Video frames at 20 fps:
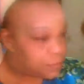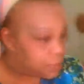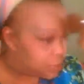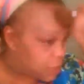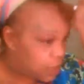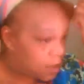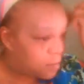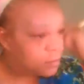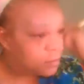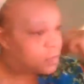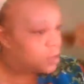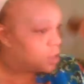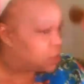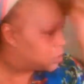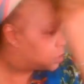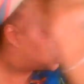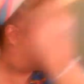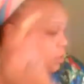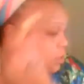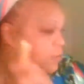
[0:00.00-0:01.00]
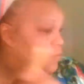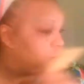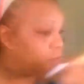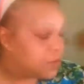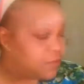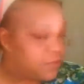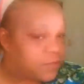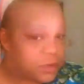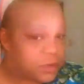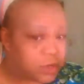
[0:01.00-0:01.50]
Not much, even
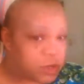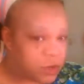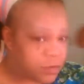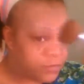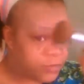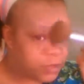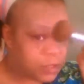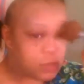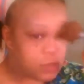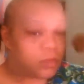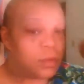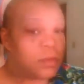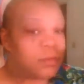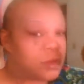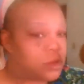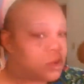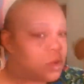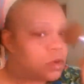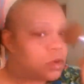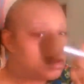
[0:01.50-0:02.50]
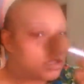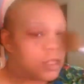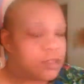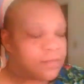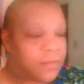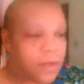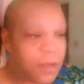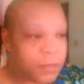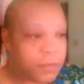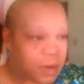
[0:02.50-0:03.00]
if, if it just sweeps across, that's
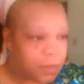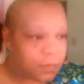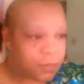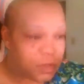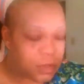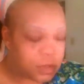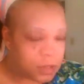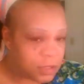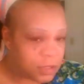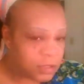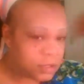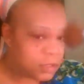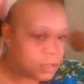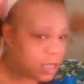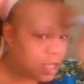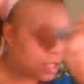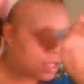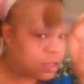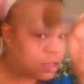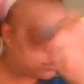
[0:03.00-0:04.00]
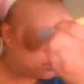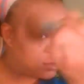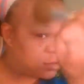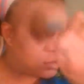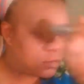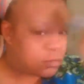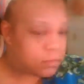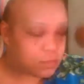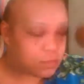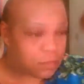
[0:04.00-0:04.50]
fine, but I'm just not into